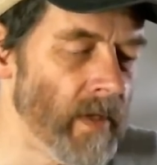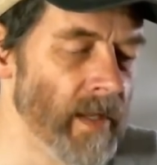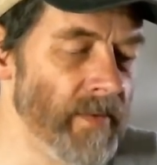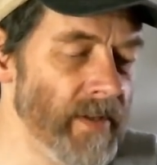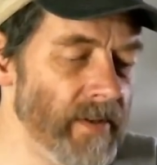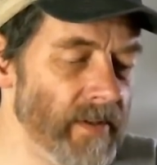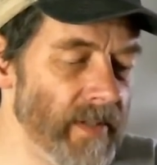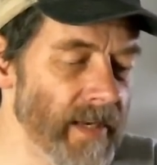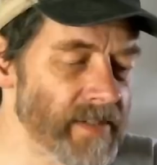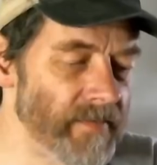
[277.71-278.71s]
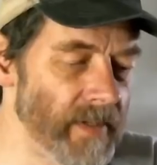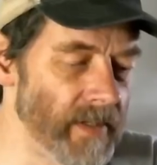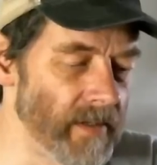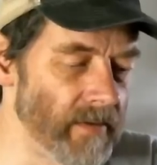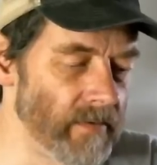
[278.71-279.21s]
And then in the next
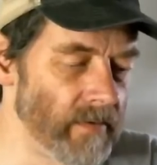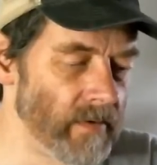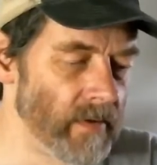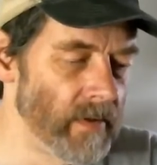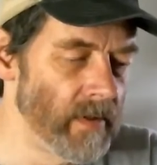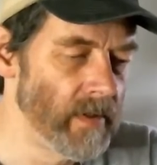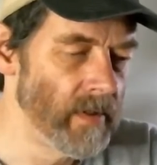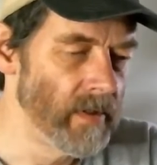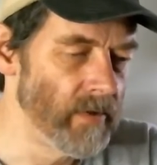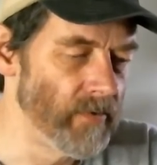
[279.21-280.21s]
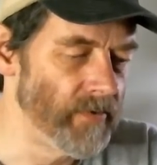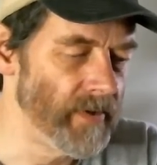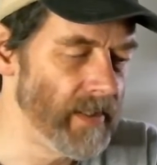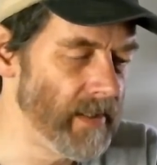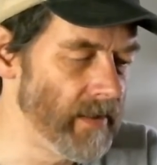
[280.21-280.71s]
video, you
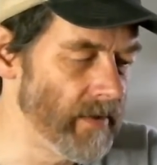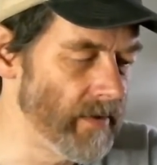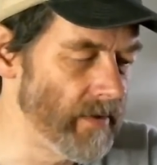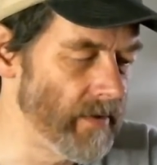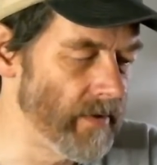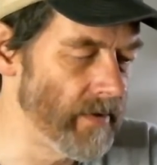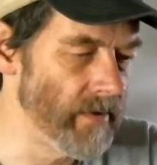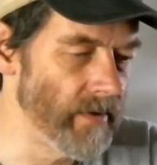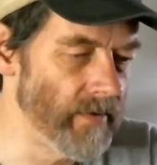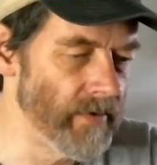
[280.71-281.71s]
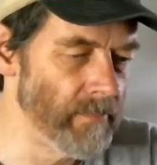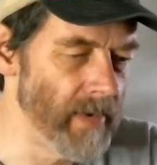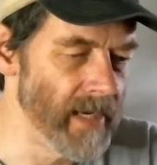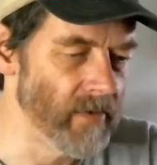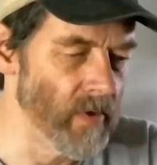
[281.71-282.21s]
see the
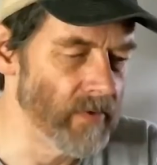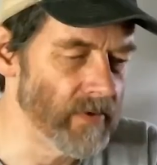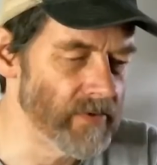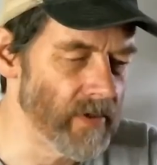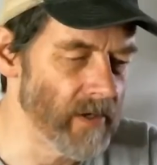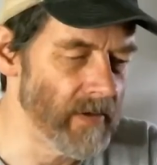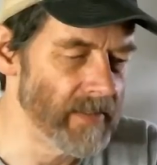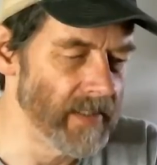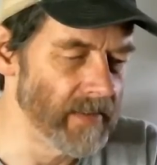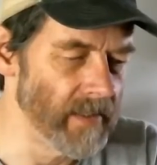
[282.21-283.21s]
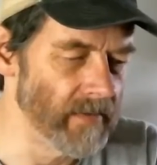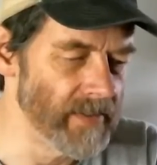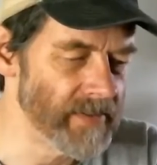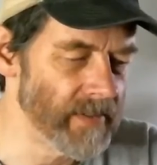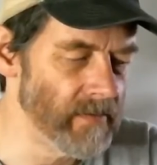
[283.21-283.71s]
main rotor gyrating down. It
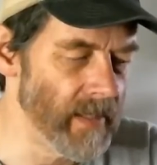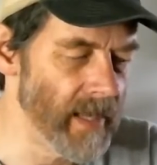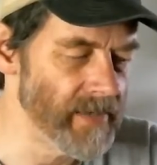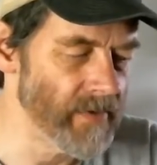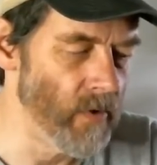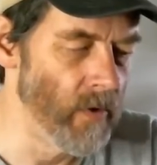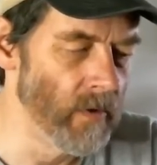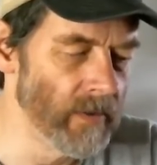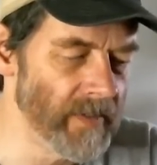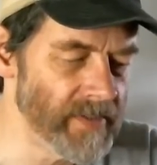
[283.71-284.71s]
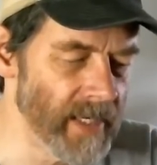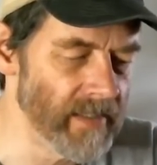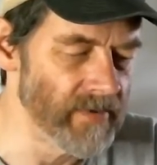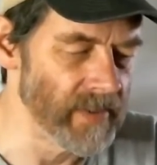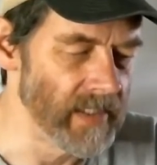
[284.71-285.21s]
still has all of its
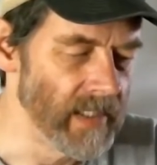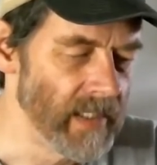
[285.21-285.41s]
energy.